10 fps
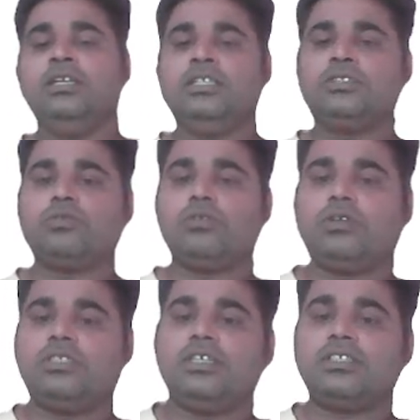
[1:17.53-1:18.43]
So
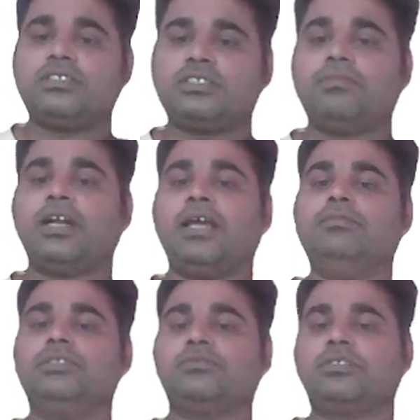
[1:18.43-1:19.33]
here some
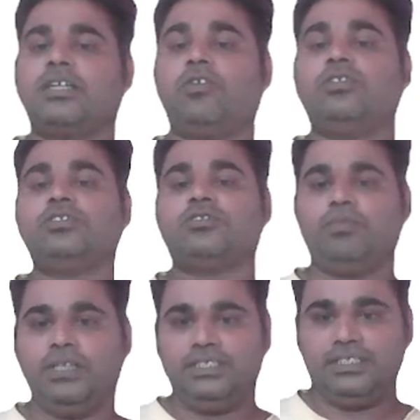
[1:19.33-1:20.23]
ribosomes are also
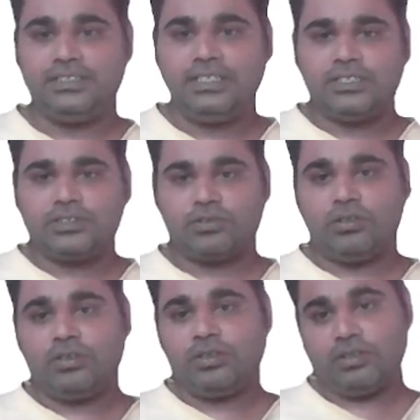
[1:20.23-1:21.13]
present.
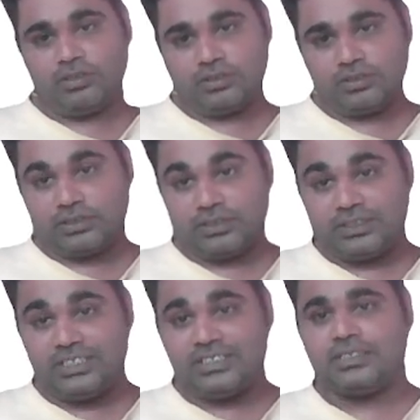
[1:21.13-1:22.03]
So
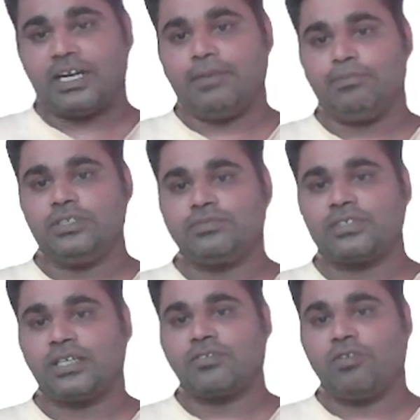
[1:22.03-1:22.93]
these ribosomes
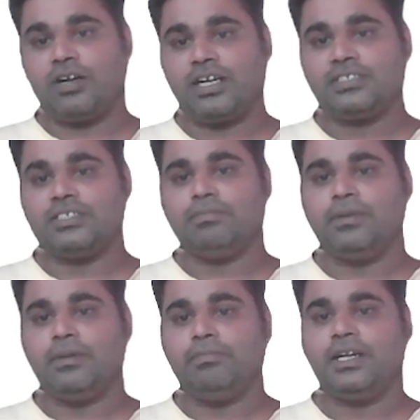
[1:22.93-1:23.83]
are called as the
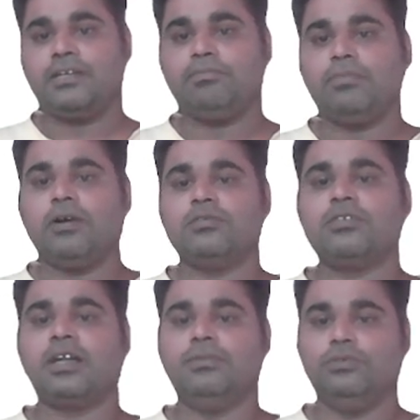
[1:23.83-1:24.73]
membrane bound
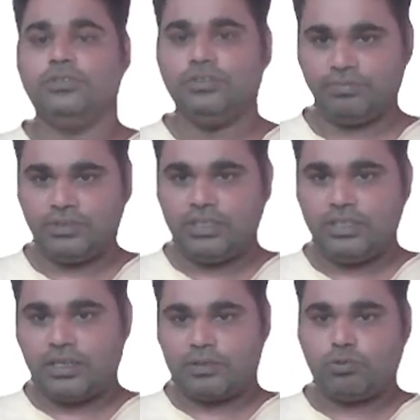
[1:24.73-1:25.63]
ribosome,
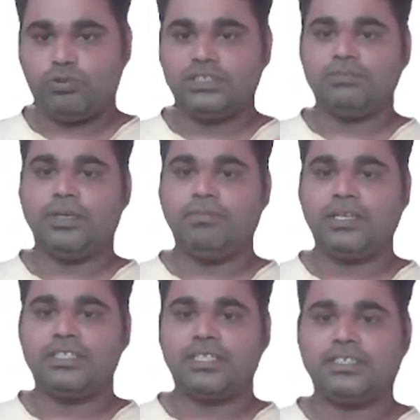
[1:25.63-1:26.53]
or which
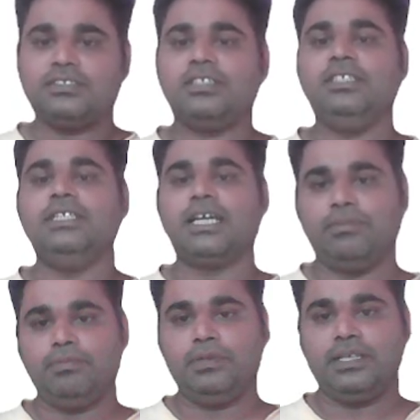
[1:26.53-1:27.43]
membrane? That is the ER
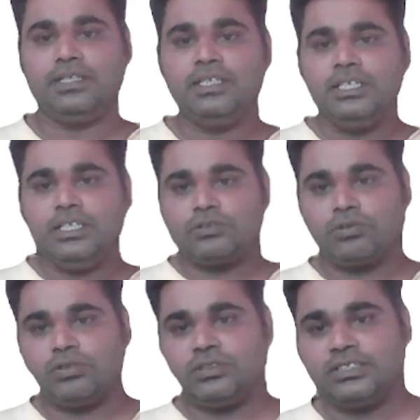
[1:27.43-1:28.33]
membrane.
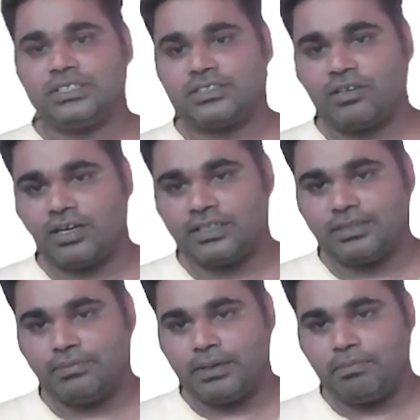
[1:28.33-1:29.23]
So this is called as the
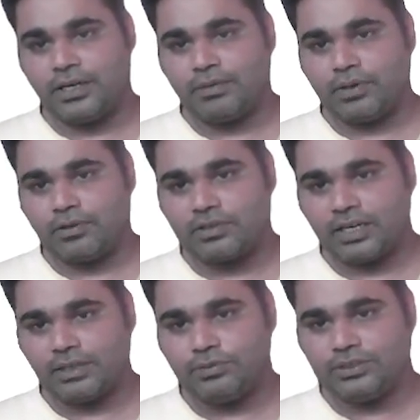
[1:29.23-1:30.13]
membrane bound
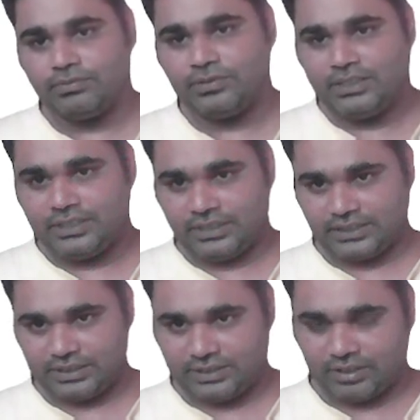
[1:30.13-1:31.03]
ribosome. This
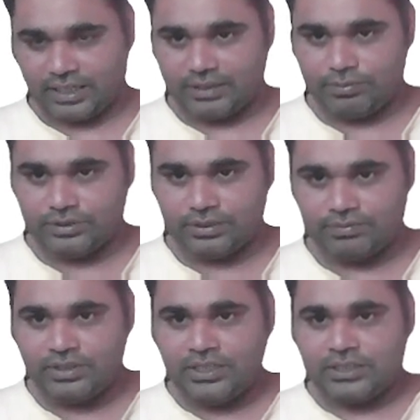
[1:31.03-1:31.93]
is the ribosome.
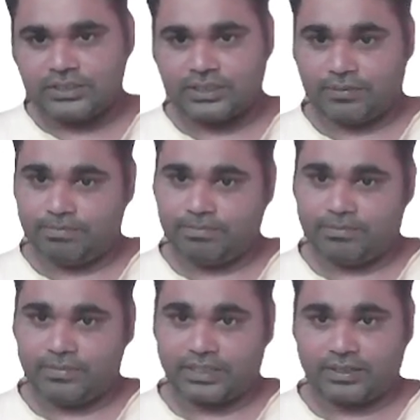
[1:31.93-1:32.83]
Some
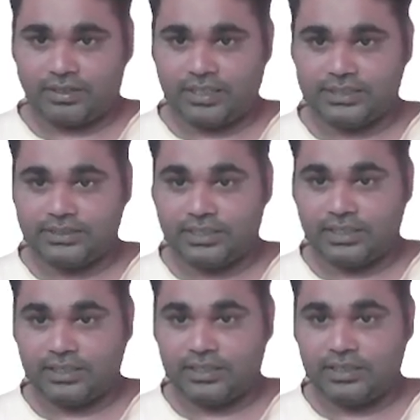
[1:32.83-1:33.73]
are called as
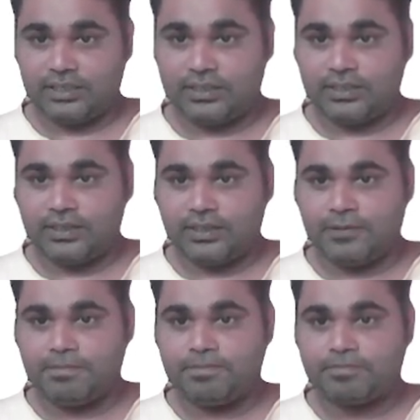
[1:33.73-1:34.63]
the
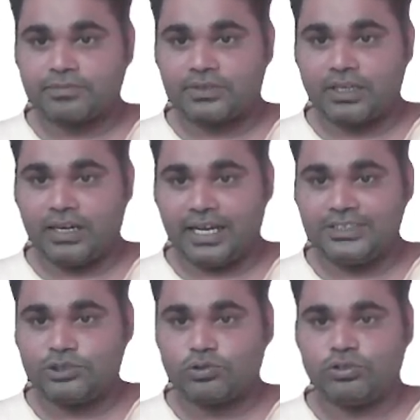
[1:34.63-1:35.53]

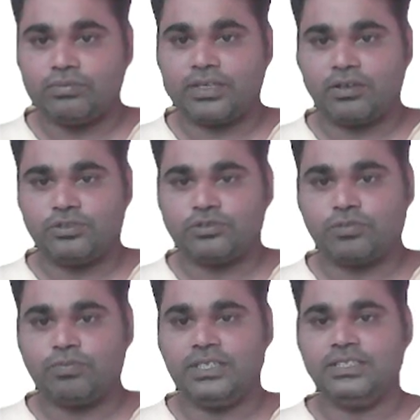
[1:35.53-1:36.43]
lysosome are also
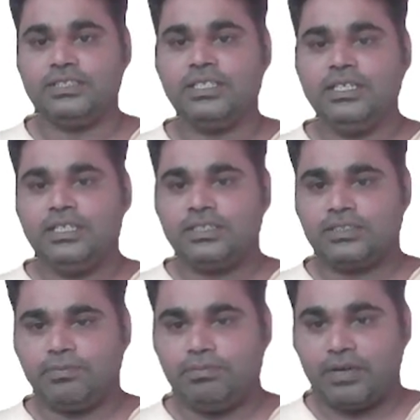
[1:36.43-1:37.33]
present.
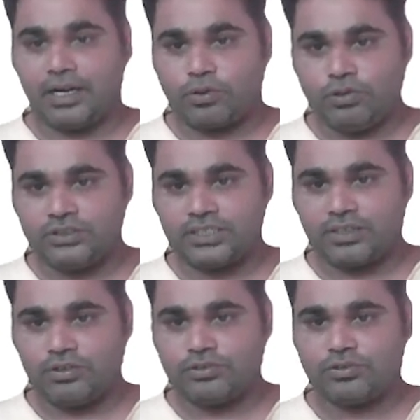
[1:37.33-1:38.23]
Some vacuoles are
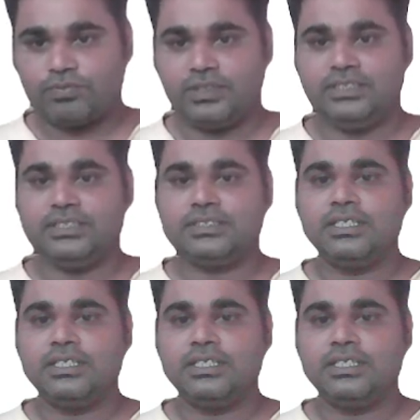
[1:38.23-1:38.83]
also present.